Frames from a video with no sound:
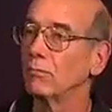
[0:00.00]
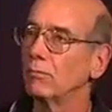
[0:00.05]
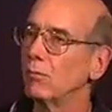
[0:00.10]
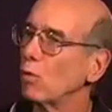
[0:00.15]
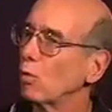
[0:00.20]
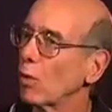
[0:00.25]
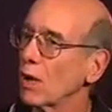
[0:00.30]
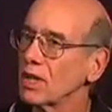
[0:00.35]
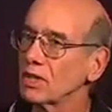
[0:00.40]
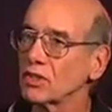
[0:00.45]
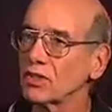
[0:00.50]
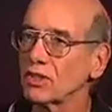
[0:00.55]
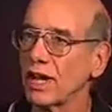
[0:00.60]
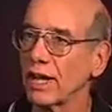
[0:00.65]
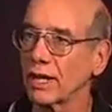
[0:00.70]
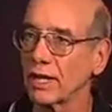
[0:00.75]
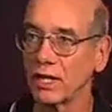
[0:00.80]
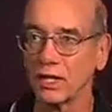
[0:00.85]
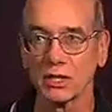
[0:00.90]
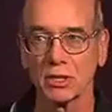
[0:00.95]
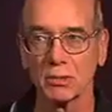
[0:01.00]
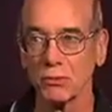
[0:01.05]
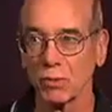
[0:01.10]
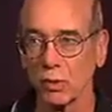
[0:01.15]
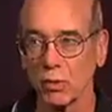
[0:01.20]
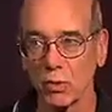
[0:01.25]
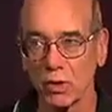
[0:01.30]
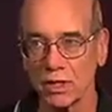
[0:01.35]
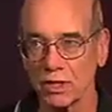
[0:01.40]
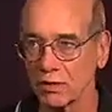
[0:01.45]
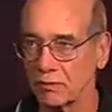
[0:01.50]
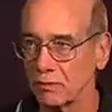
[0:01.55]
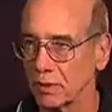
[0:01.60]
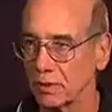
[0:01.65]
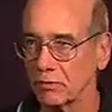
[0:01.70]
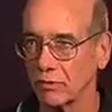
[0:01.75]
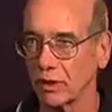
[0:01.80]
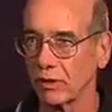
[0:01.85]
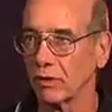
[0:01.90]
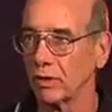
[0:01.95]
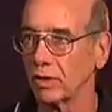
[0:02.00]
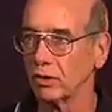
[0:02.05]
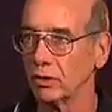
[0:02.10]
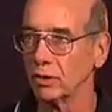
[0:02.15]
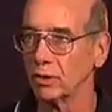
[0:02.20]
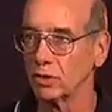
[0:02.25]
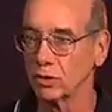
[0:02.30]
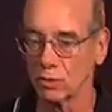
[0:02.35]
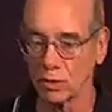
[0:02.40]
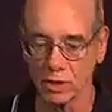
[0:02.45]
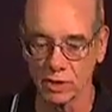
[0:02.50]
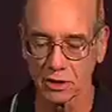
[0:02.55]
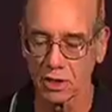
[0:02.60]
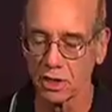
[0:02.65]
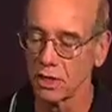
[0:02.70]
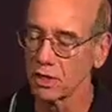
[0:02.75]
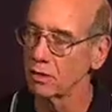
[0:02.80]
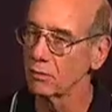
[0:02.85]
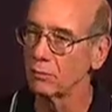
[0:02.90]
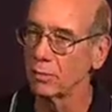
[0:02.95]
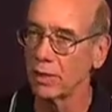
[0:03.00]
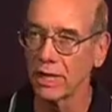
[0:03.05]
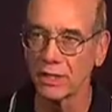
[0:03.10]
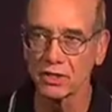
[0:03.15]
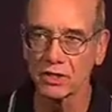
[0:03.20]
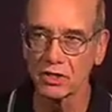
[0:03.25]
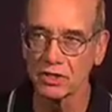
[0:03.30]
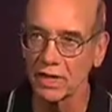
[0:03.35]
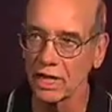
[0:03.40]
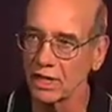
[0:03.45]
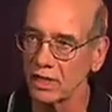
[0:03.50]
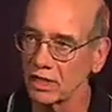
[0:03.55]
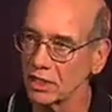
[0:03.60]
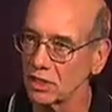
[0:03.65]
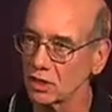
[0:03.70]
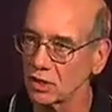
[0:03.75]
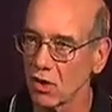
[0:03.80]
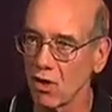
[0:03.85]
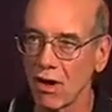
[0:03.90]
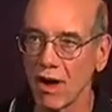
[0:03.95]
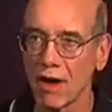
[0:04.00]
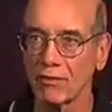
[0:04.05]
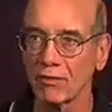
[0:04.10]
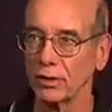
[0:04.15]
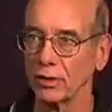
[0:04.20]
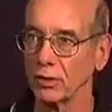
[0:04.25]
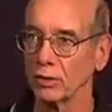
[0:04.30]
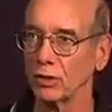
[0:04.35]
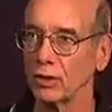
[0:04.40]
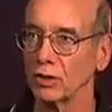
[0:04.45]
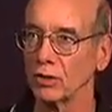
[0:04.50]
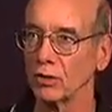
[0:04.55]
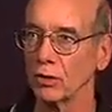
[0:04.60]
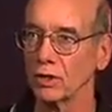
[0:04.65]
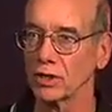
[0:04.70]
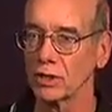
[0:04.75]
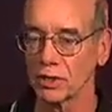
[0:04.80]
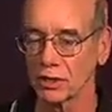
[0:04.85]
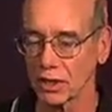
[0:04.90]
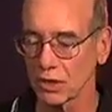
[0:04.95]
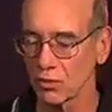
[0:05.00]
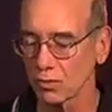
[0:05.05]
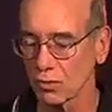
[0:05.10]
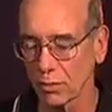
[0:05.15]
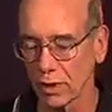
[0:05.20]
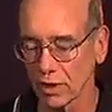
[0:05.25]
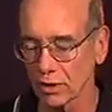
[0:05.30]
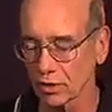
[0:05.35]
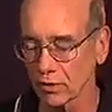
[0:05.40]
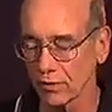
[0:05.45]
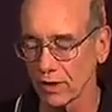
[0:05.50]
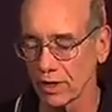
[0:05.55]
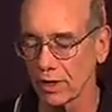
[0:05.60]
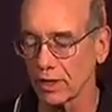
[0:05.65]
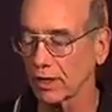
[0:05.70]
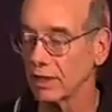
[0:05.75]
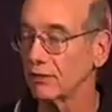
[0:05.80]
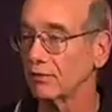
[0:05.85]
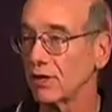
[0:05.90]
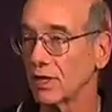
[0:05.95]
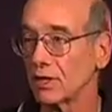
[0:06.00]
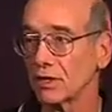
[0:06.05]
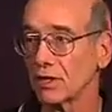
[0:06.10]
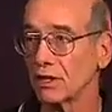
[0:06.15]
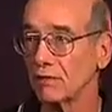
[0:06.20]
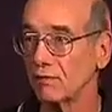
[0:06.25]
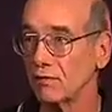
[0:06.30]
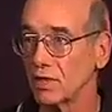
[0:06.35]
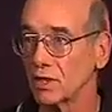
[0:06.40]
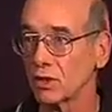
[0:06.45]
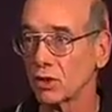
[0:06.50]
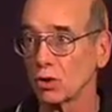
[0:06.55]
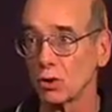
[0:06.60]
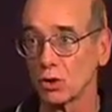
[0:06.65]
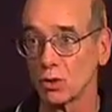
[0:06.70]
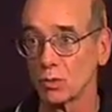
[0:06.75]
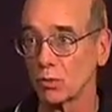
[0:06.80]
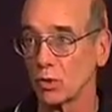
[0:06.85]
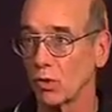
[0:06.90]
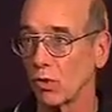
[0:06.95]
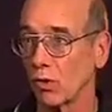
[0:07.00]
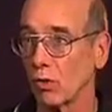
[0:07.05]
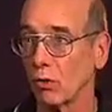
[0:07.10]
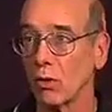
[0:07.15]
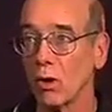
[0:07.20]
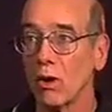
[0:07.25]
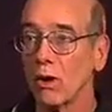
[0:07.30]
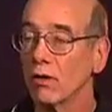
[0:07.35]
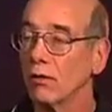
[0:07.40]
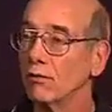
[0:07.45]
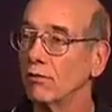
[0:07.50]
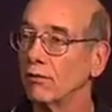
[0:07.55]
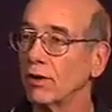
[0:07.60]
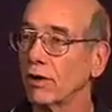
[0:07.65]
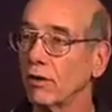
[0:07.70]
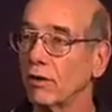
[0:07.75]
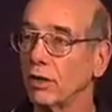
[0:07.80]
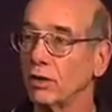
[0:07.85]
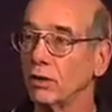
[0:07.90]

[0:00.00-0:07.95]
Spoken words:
ResTech and its employees have been very good to us. Penn State is awfully good to us. The Central Pennsylvania Convention and Visitors Bureau, very